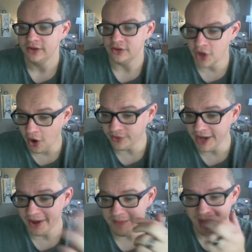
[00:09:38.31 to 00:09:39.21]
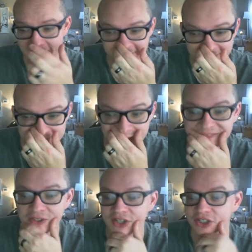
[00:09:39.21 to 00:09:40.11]
No doubt about it. Now, if
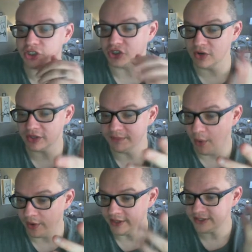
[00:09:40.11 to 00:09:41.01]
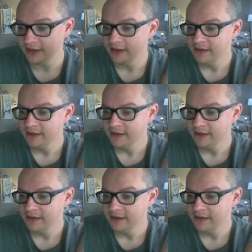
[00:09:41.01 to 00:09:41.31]
you look at just strictly points,